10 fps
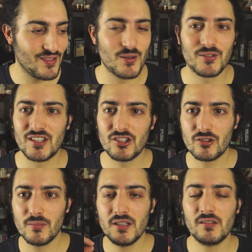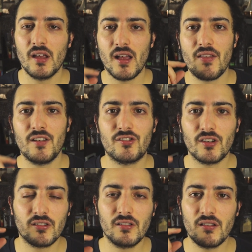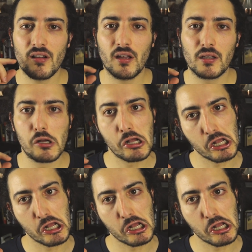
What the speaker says: those instruments, and then suddenly they're like